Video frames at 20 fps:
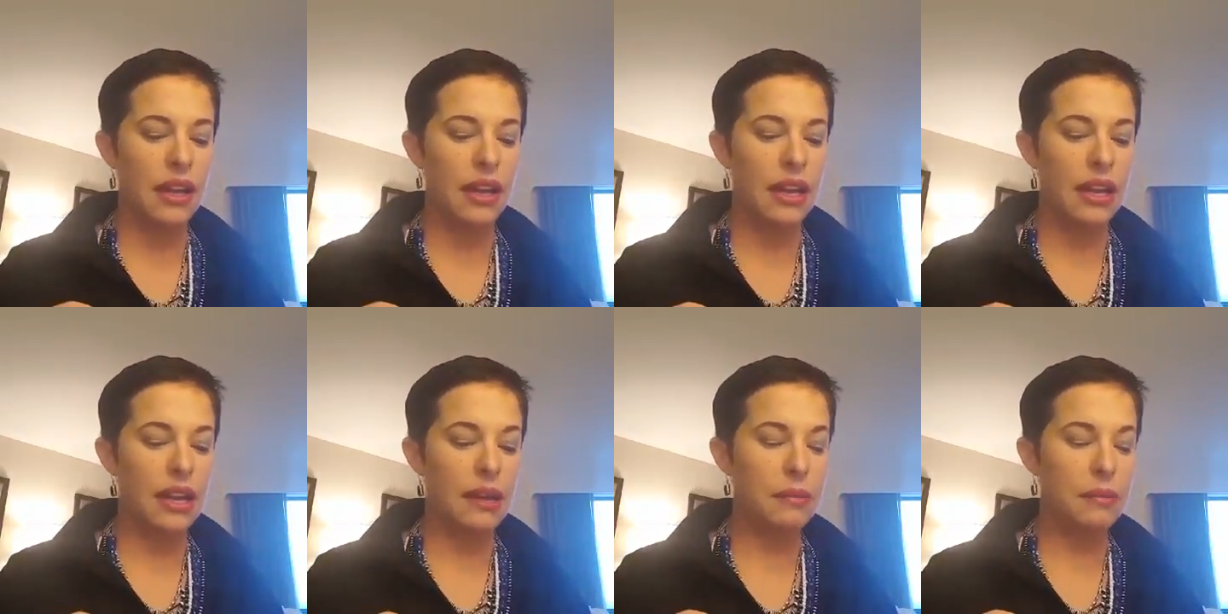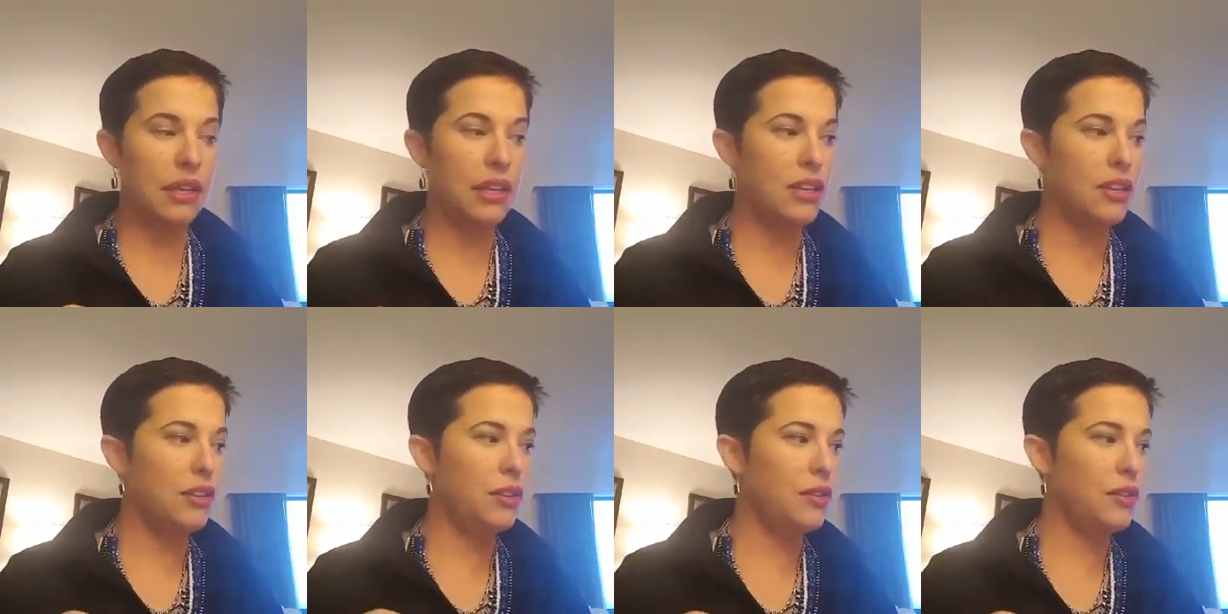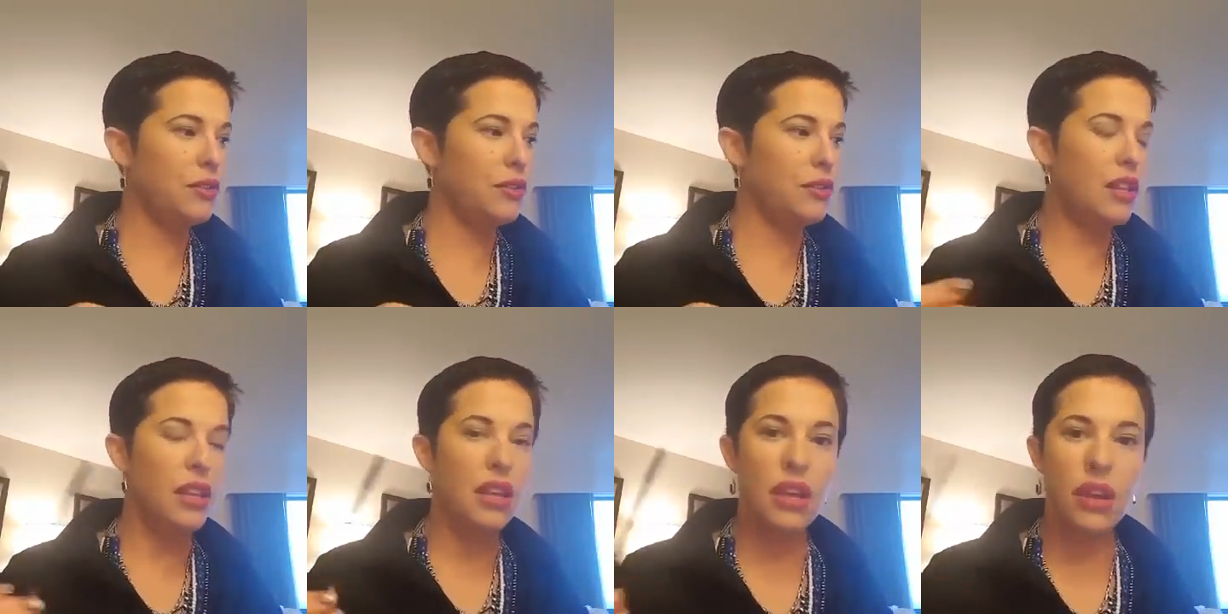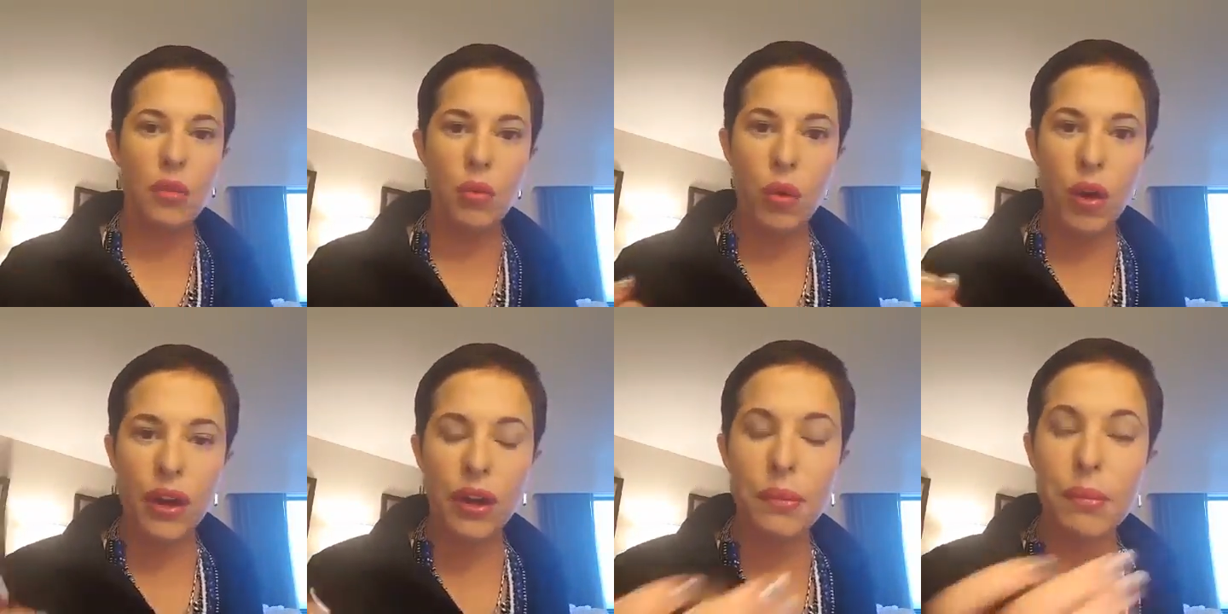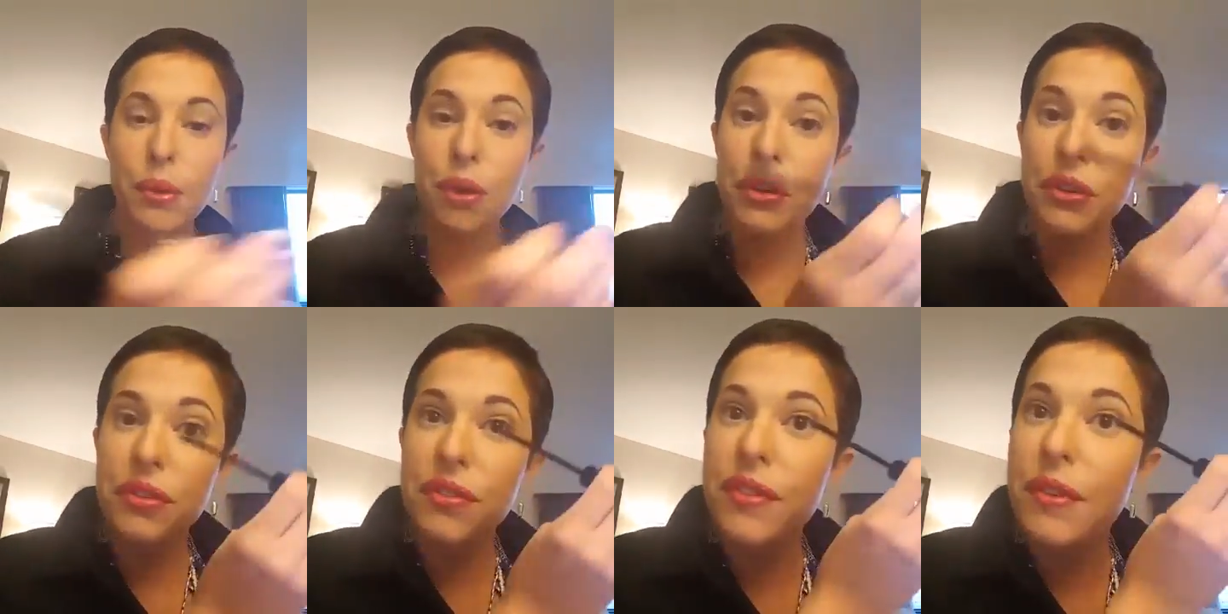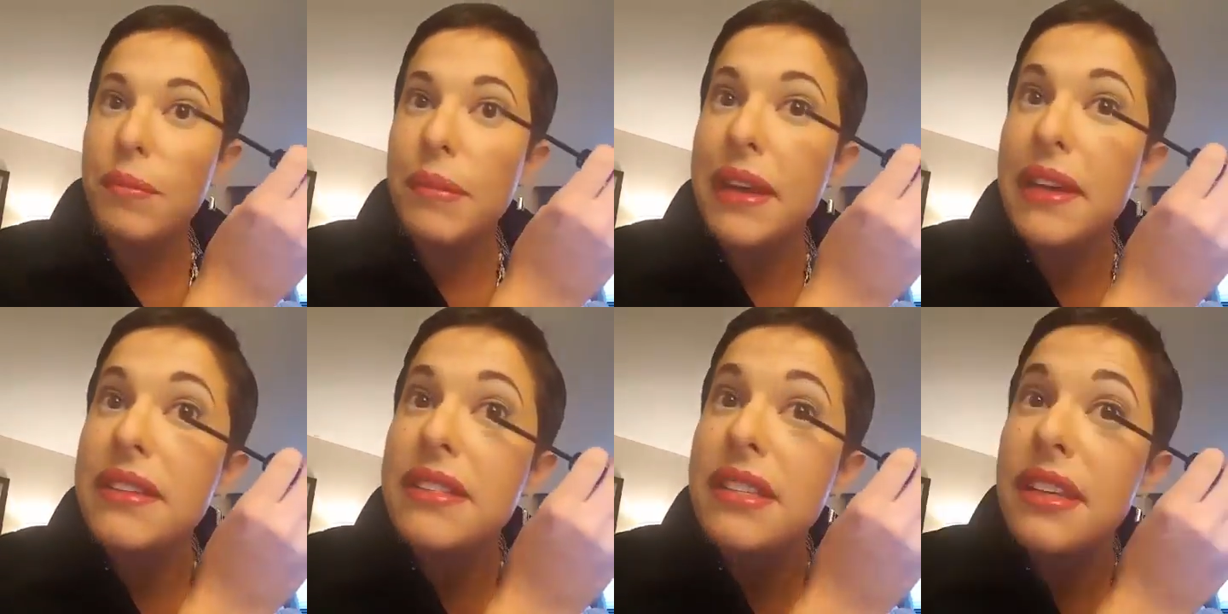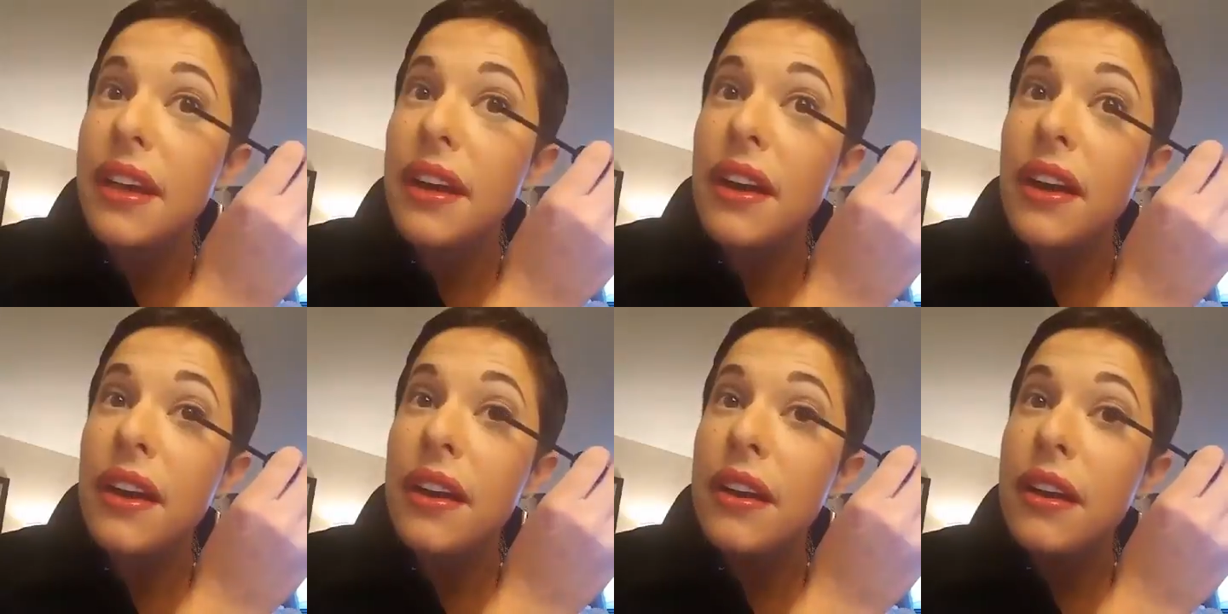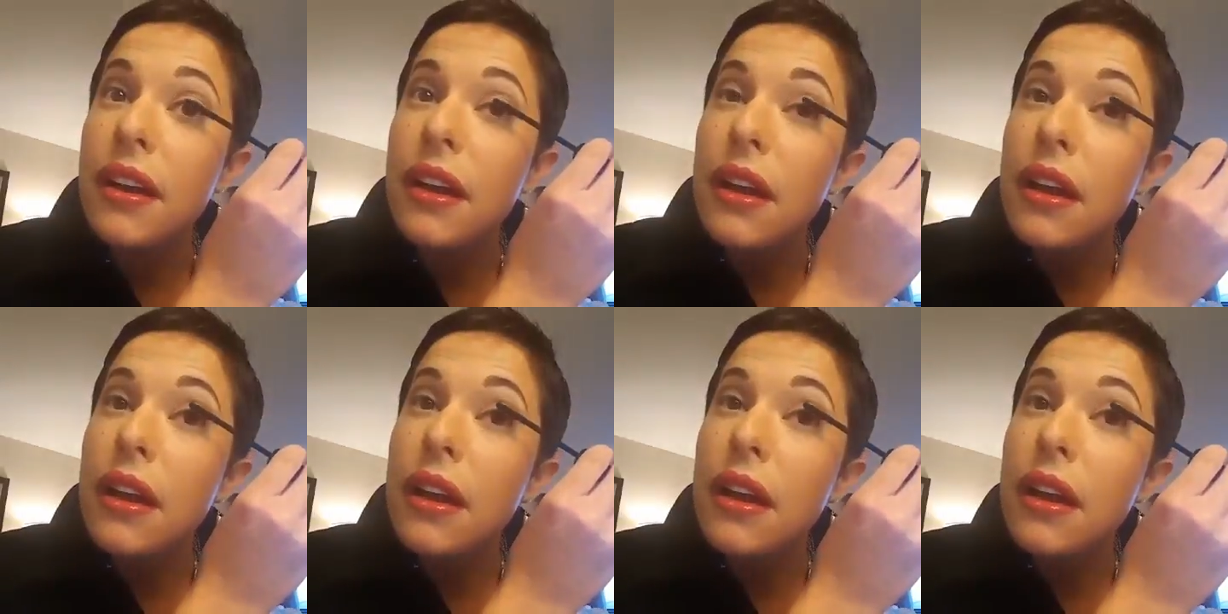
and I'm going to use the waterproof mascara